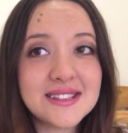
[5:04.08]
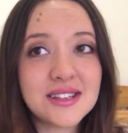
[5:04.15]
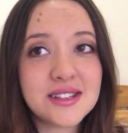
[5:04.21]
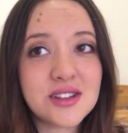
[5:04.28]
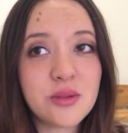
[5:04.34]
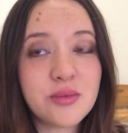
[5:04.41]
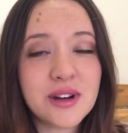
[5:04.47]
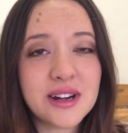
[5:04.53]

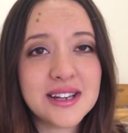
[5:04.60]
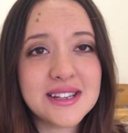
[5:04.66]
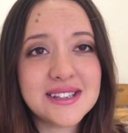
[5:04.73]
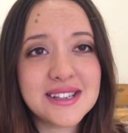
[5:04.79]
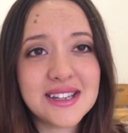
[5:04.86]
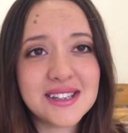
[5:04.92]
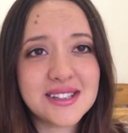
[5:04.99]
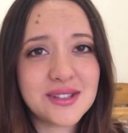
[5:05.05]
this whole
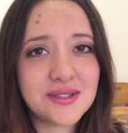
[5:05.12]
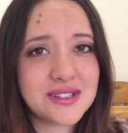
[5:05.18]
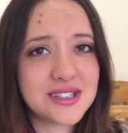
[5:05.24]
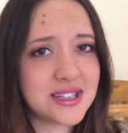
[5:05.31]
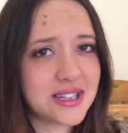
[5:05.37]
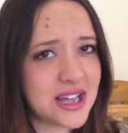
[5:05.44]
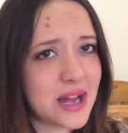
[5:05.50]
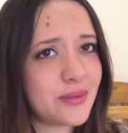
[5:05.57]
pregnancy until
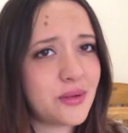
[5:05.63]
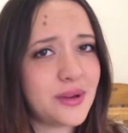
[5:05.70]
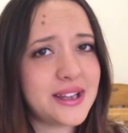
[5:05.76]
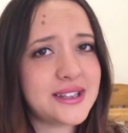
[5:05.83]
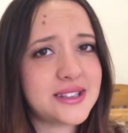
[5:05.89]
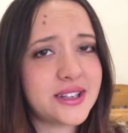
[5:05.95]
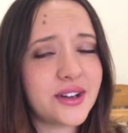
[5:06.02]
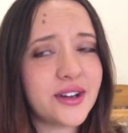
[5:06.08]
just a couple
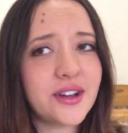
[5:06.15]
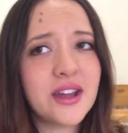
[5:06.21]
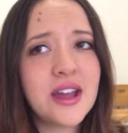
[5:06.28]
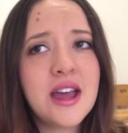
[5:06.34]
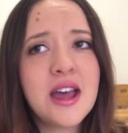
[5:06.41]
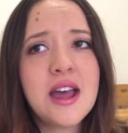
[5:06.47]
weeks ago.